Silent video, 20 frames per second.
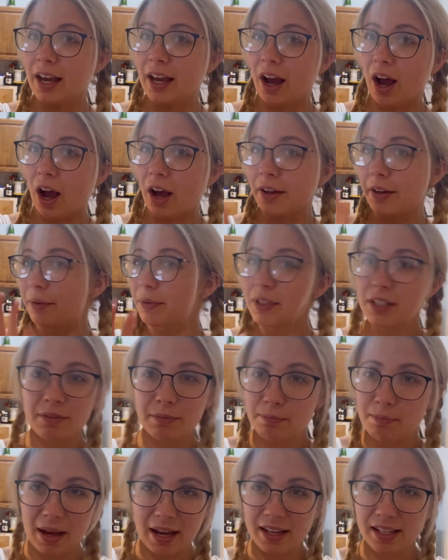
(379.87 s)
I, it was a
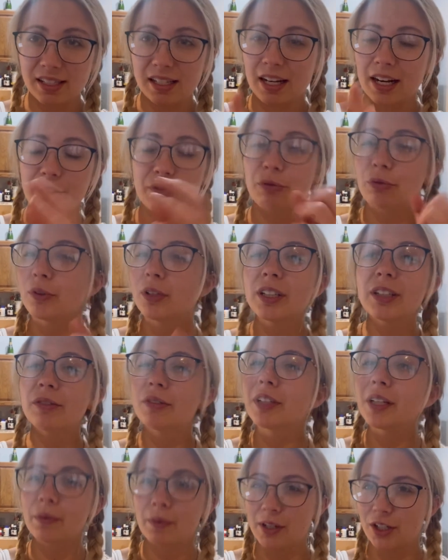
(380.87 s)
mess and I really,
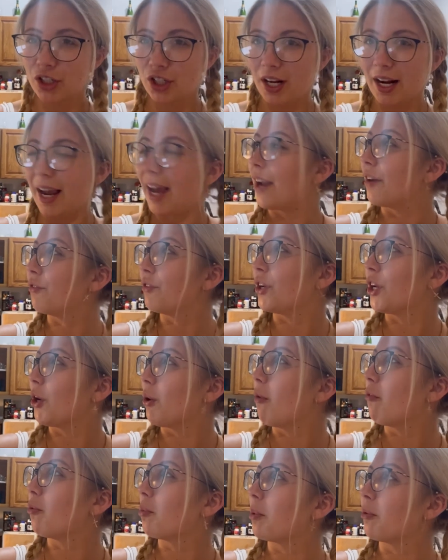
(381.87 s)
really wish that I had a video
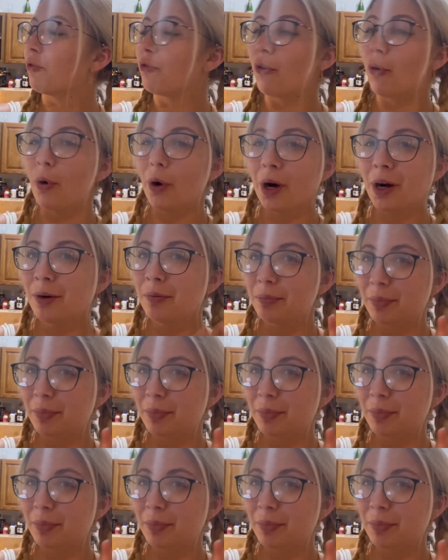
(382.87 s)
of it before,